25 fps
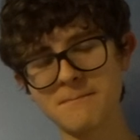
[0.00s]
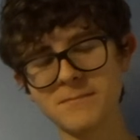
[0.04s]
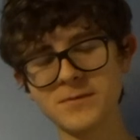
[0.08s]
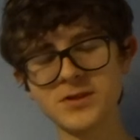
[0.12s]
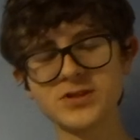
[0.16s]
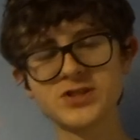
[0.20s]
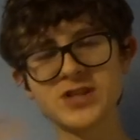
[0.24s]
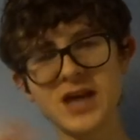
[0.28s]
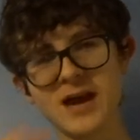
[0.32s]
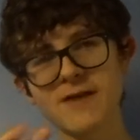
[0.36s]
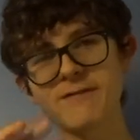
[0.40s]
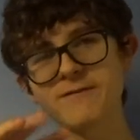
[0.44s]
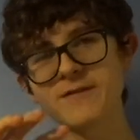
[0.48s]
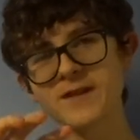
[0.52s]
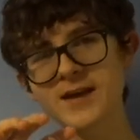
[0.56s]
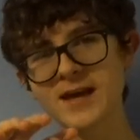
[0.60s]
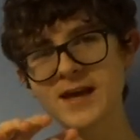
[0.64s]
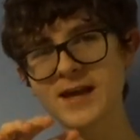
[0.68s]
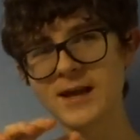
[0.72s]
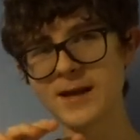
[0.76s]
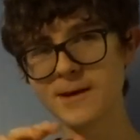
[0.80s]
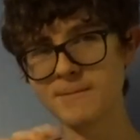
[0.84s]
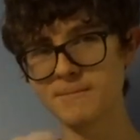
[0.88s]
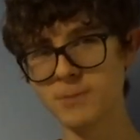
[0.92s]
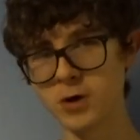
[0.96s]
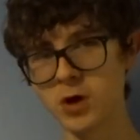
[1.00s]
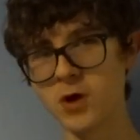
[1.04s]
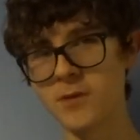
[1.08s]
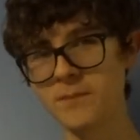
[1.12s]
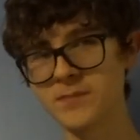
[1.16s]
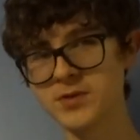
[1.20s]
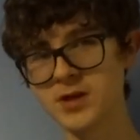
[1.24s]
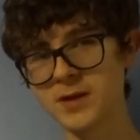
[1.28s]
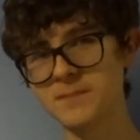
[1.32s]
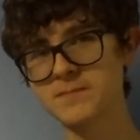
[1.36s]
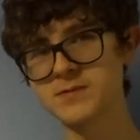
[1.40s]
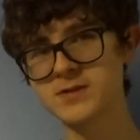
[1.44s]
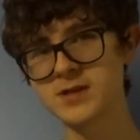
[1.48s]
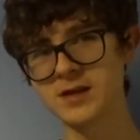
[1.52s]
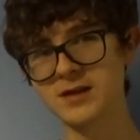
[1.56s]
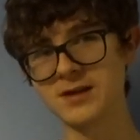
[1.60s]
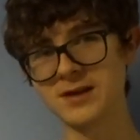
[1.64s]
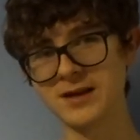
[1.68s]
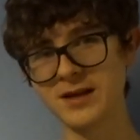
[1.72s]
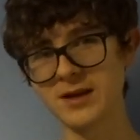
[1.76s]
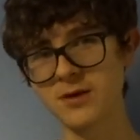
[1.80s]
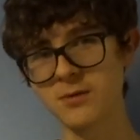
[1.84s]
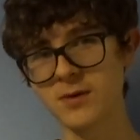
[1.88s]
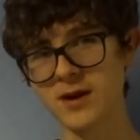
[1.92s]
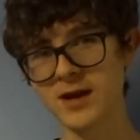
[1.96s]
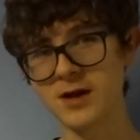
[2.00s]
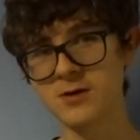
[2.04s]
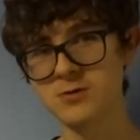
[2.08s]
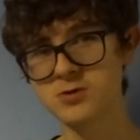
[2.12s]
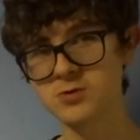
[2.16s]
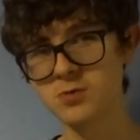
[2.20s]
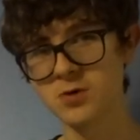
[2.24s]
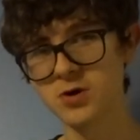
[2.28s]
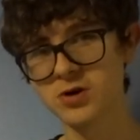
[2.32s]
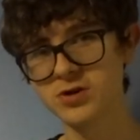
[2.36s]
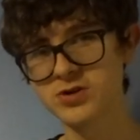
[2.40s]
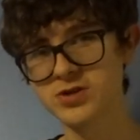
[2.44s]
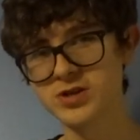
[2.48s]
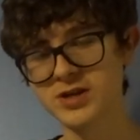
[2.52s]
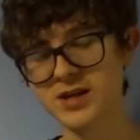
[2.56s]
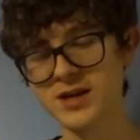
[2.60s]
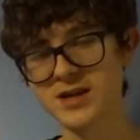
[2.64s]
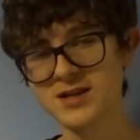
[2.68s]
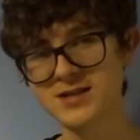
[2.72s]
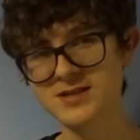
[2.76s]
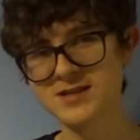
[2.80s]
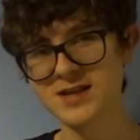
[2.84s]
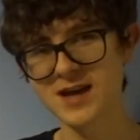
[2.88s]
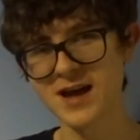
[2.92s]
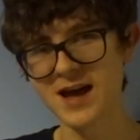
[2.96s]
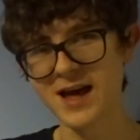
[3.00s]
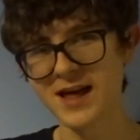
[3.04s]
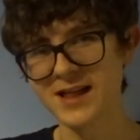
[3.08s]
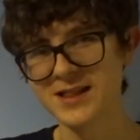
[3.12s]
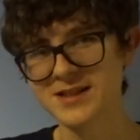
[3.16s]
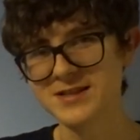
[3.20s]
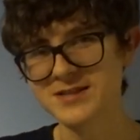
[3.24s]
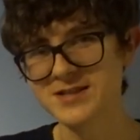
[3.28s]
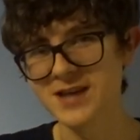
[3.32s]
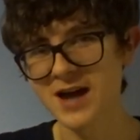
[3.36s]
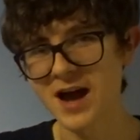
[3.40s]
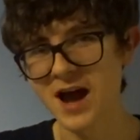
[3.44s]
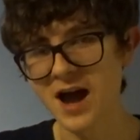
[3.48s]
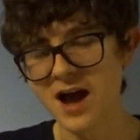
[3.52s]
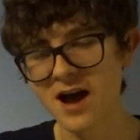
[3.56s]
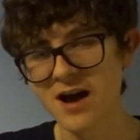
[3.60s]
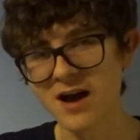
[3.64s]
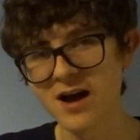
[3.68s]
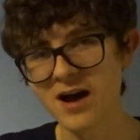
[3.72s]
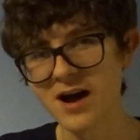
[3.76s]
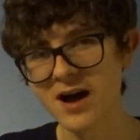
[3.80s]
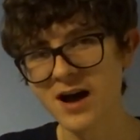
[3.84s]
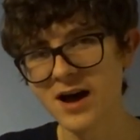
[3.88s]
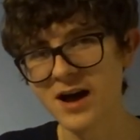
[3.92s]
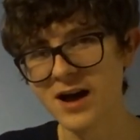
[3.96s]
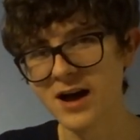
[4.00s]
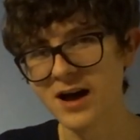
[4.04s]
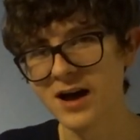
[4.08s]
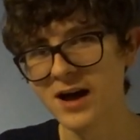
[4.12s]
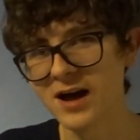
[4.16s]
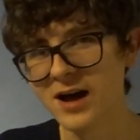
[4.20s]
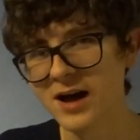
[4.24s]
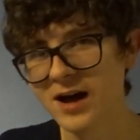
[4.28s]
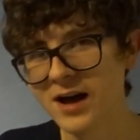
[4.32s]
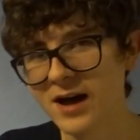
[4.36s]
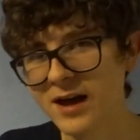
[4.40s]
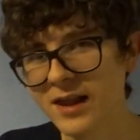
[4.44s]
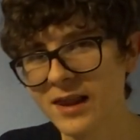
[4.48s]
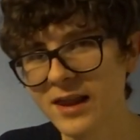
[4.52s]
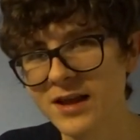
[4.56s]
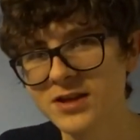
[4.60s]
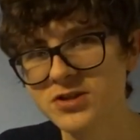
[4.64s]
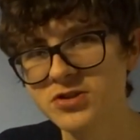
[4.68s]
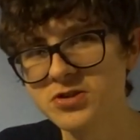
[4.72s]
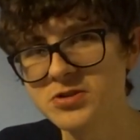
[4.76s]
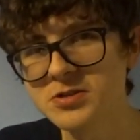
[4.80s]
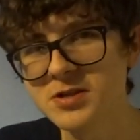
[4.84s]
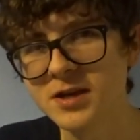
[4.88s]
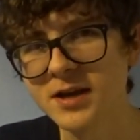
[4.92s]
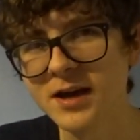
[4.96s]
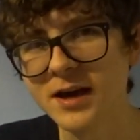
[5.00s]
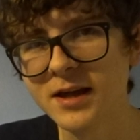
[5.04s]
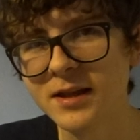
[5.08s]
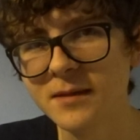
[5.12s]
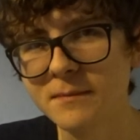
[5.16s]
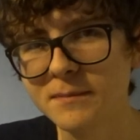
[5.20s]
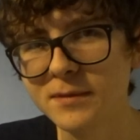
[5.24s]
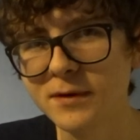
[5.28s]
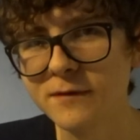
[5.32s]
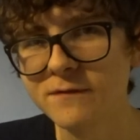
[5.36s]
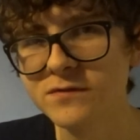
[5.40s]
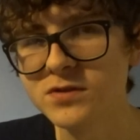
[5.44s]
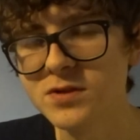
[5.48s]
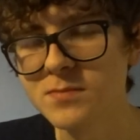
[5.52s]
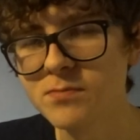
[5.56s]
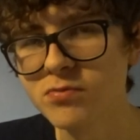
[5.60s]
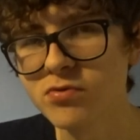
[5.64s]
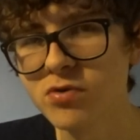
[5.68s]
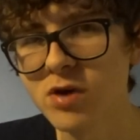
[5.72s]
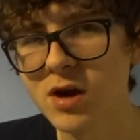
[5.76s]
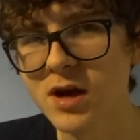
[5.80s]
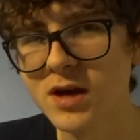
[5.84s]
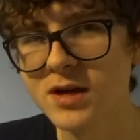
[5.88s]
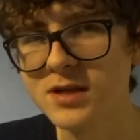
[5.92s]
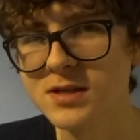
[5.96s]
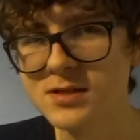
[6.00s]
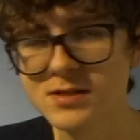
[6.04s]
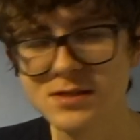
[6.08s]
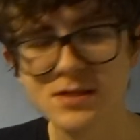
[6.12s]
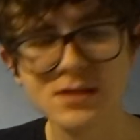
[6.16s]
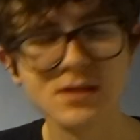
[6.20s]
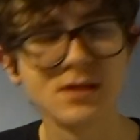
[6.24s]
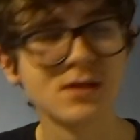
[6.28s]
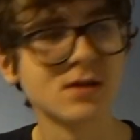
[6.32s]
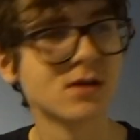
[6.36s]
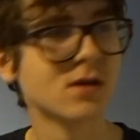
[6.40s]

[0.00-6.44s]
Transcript: Jeff the Killer popped up suddenly when I was watching it and ah, let's just say I had a bit of surprise.